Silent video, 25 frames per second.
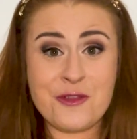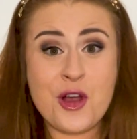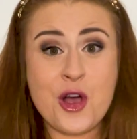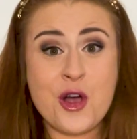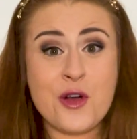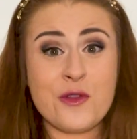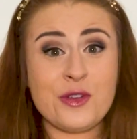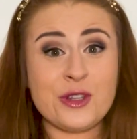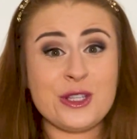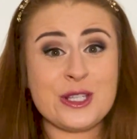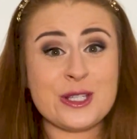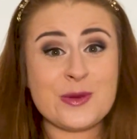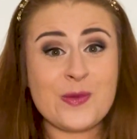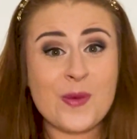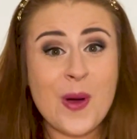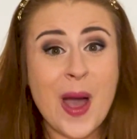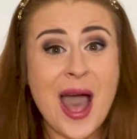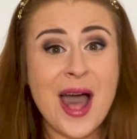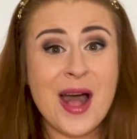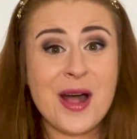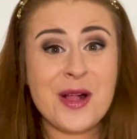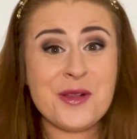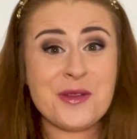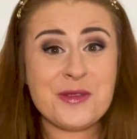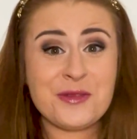for over
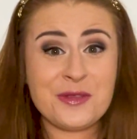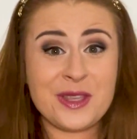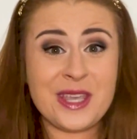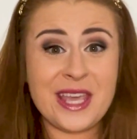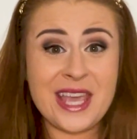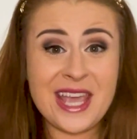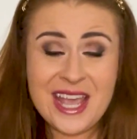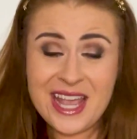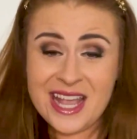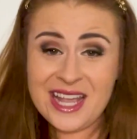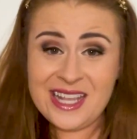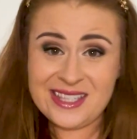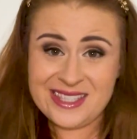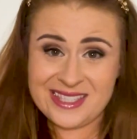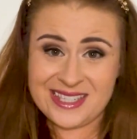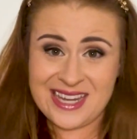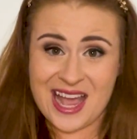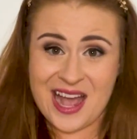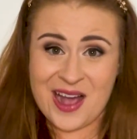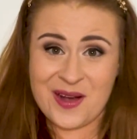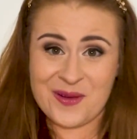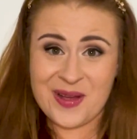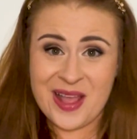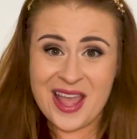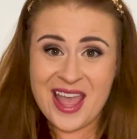12 years
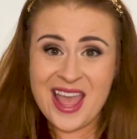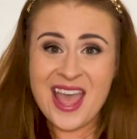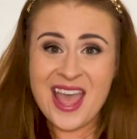now.